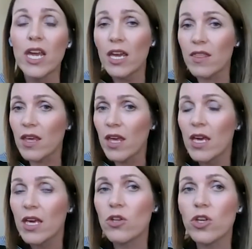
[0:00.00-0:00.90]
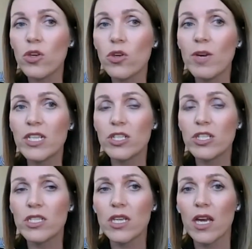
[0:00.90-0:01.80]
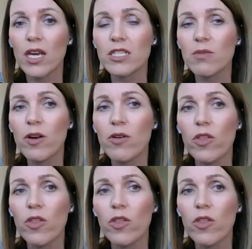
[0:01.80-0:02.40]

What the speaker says: I think you mentioned, Tamara,